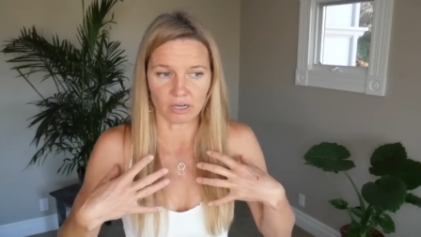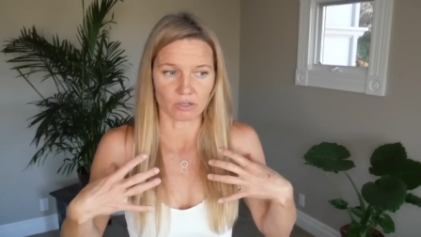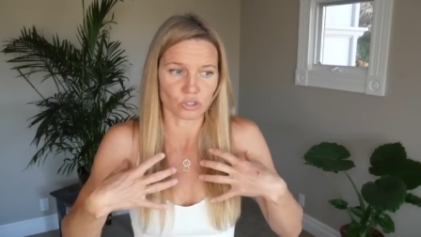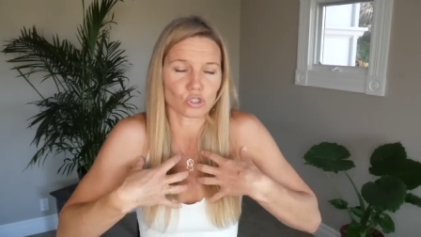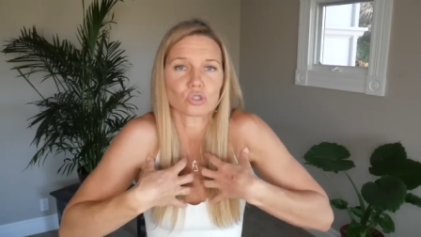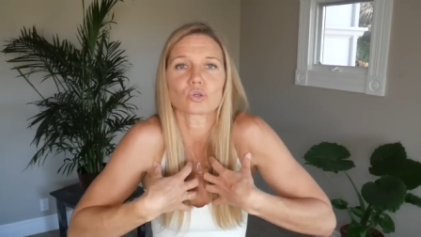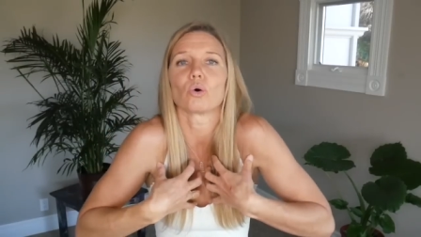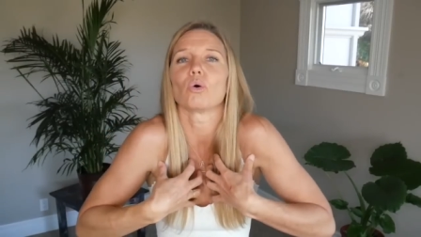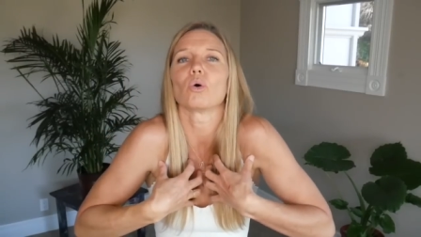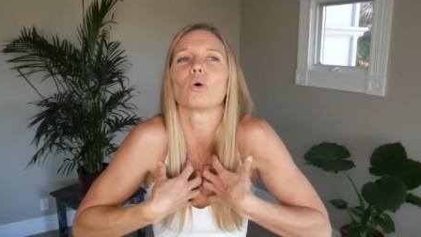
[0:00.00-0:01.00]
our
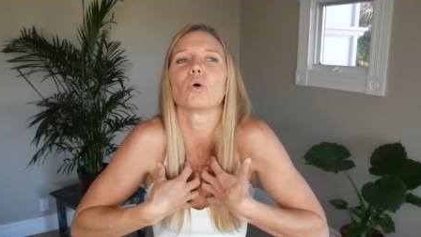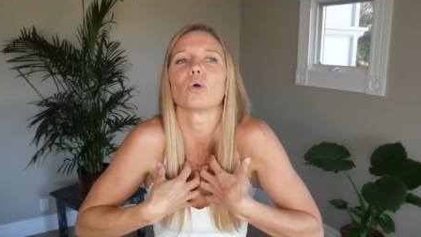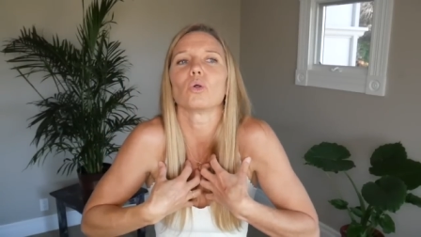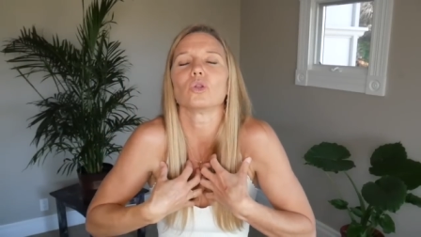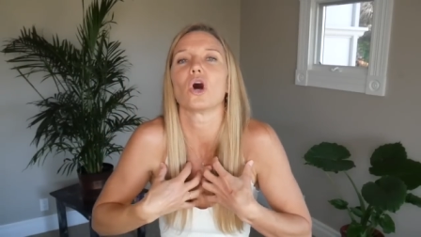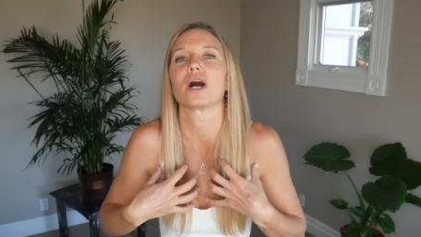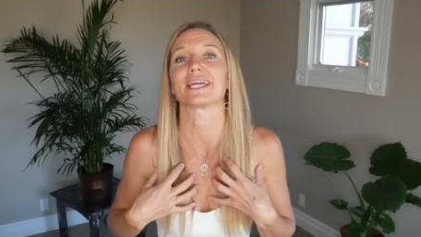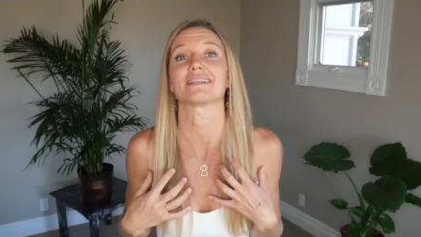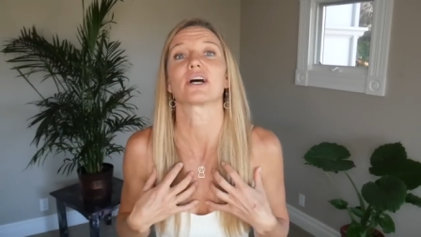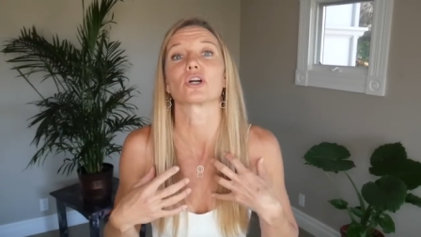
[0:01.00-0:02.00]
soul
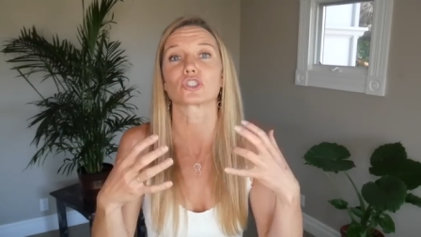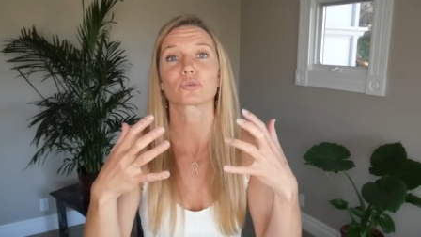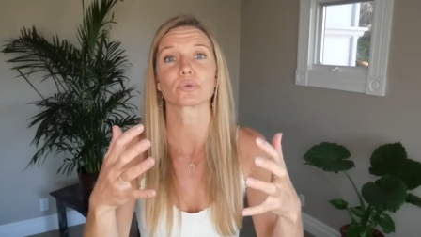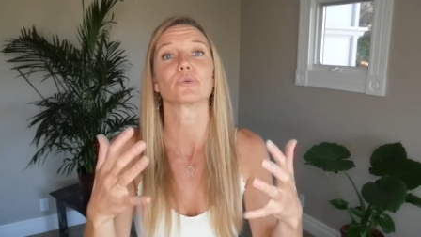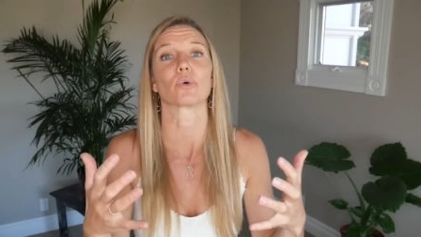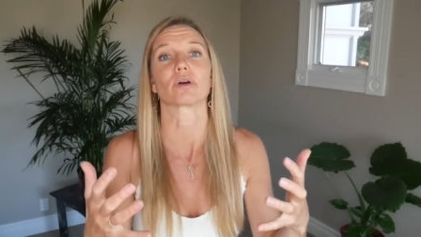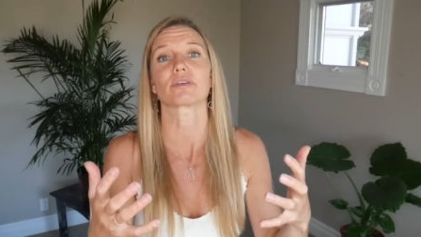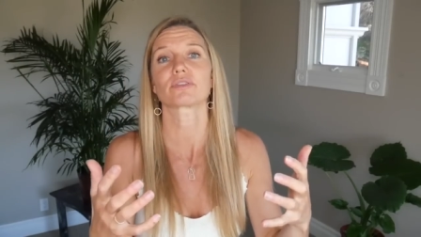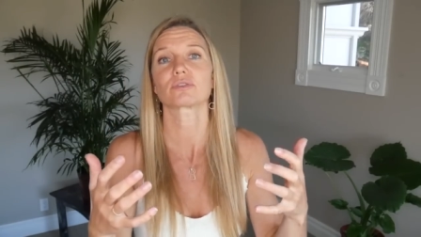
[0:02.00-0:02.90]
longings, our true north.